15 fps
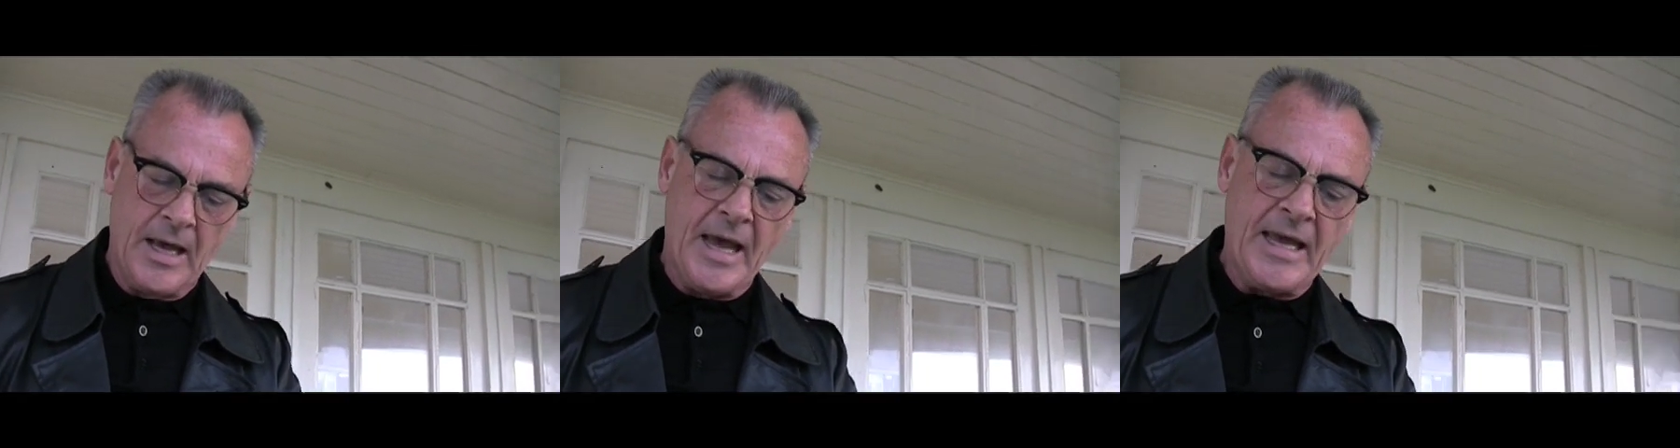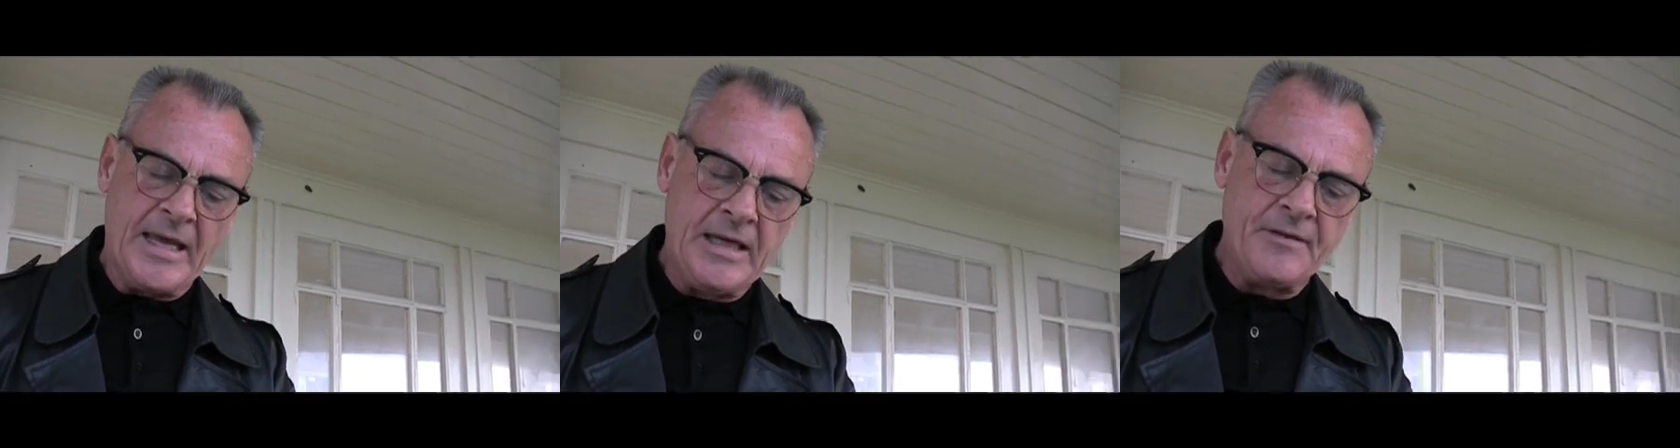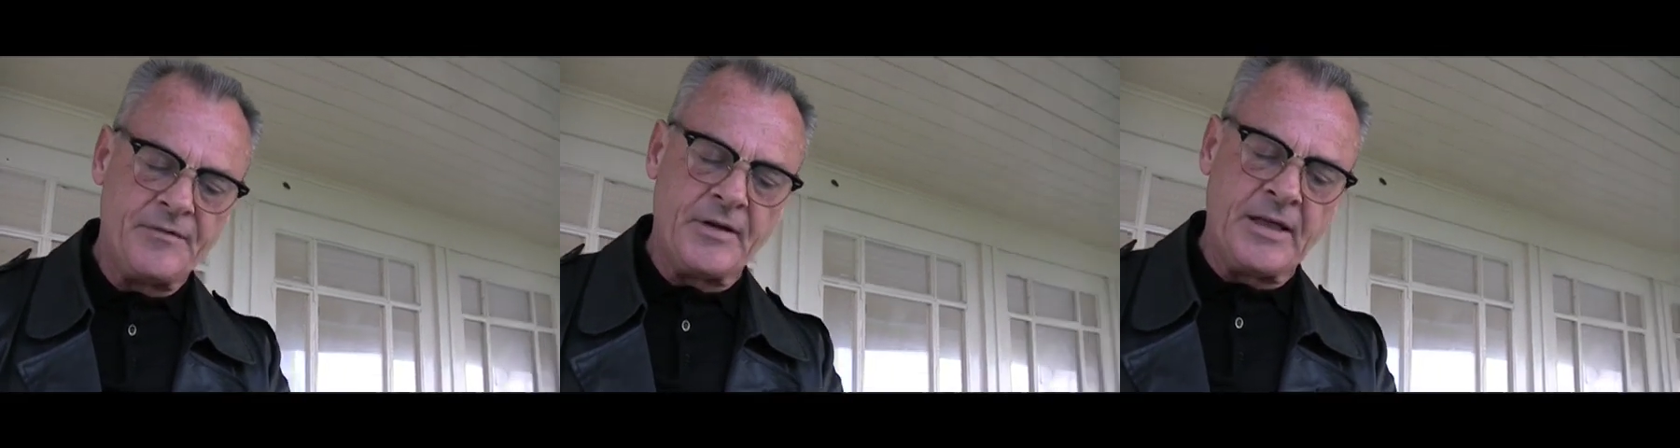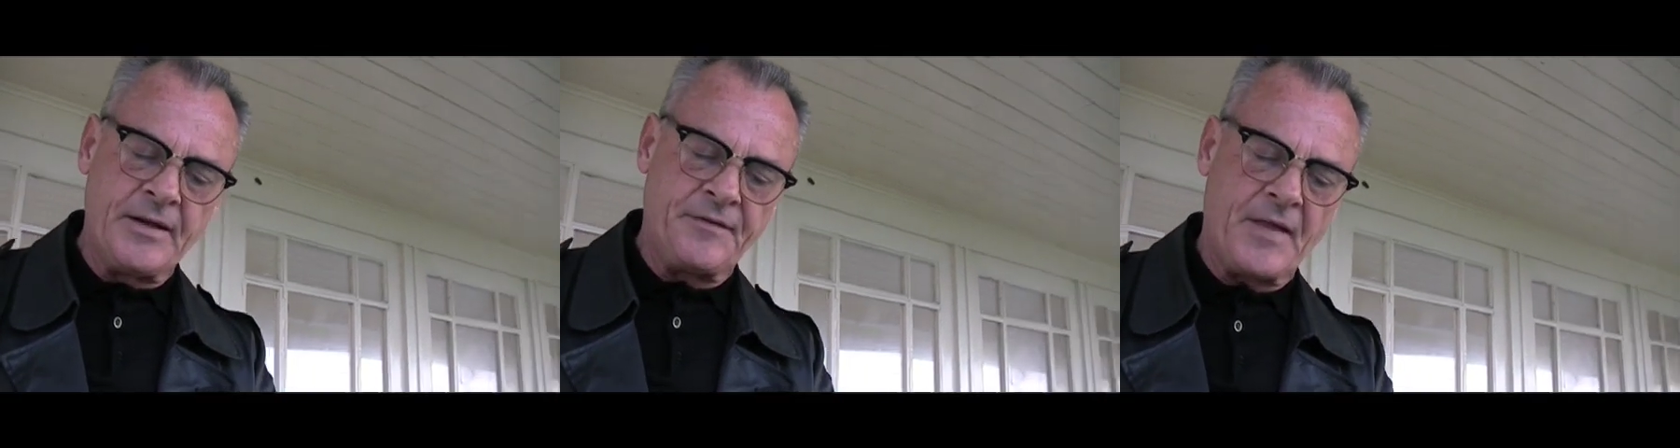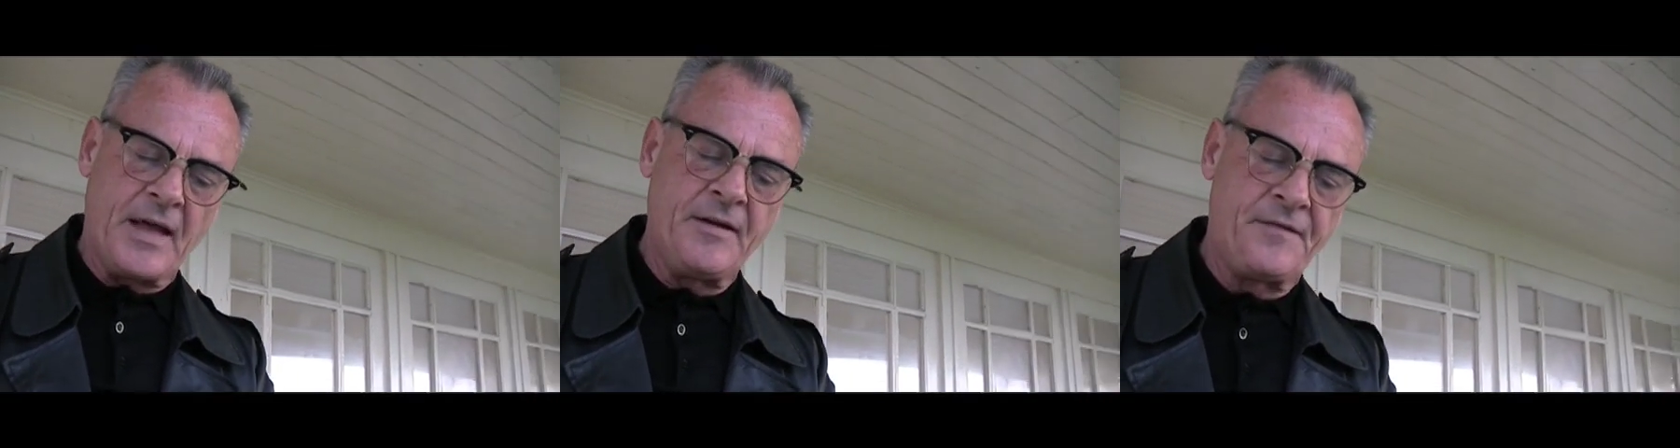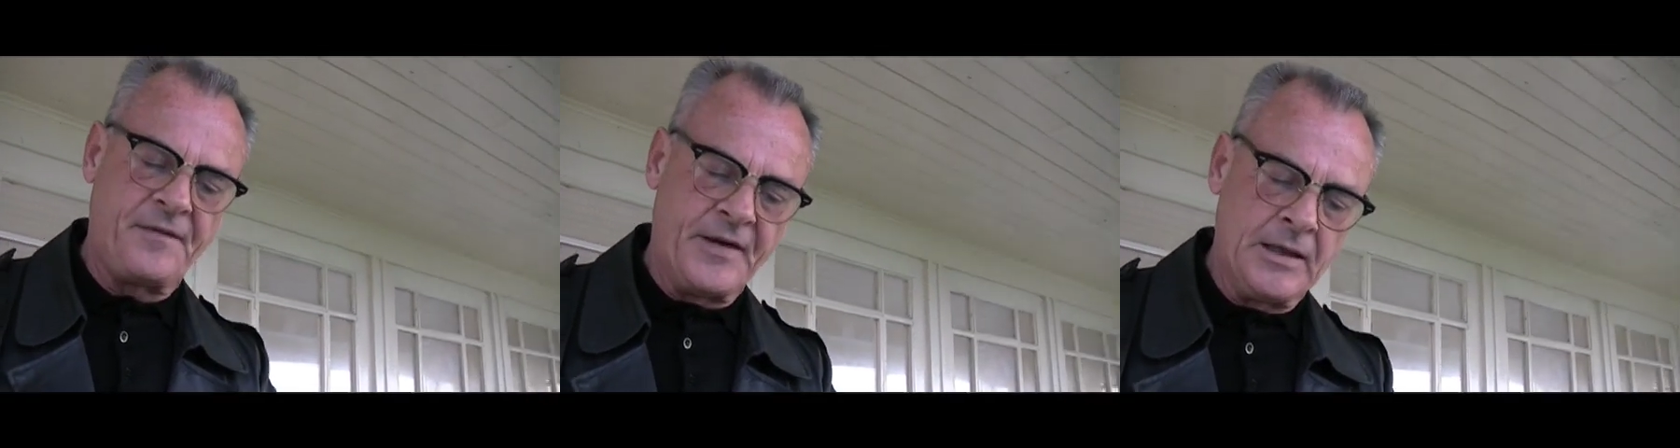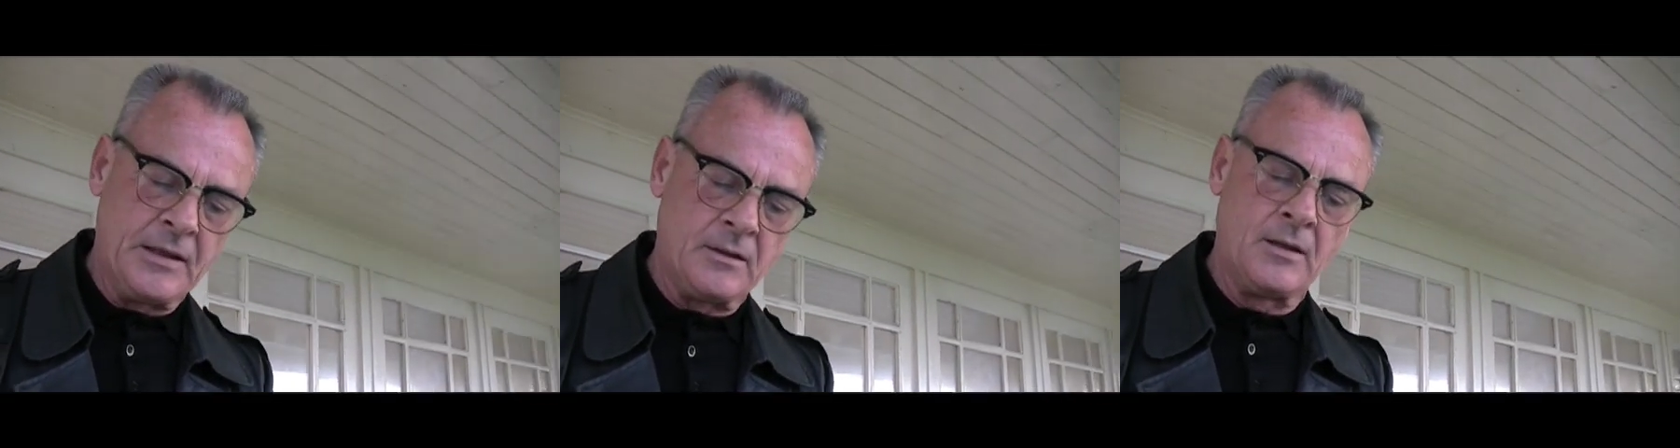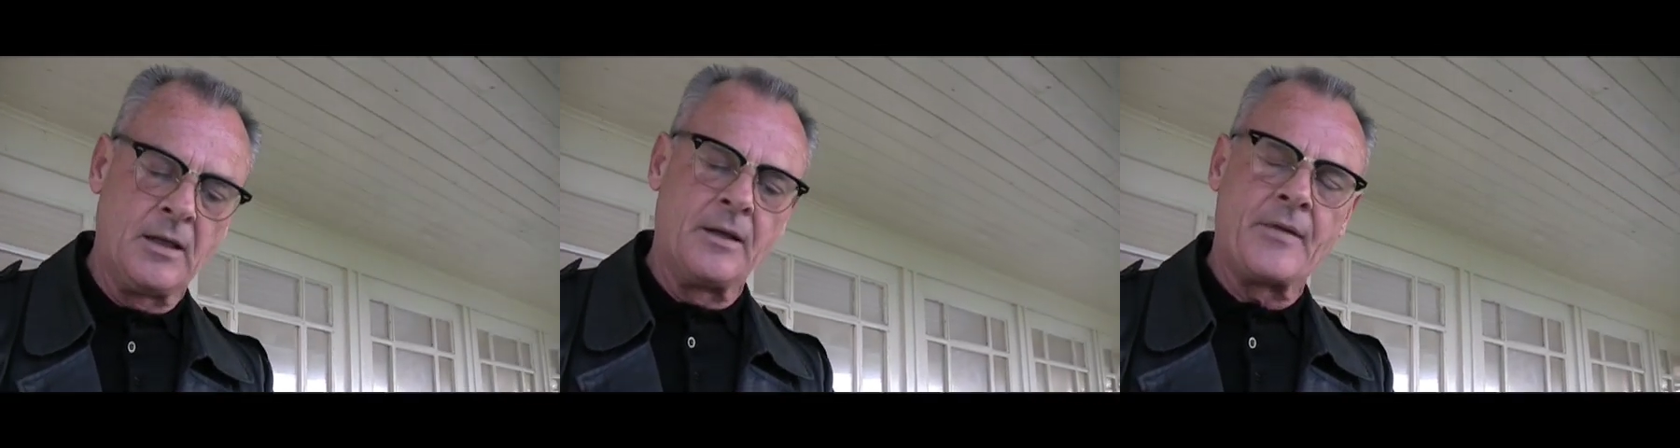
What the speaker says: even if they feel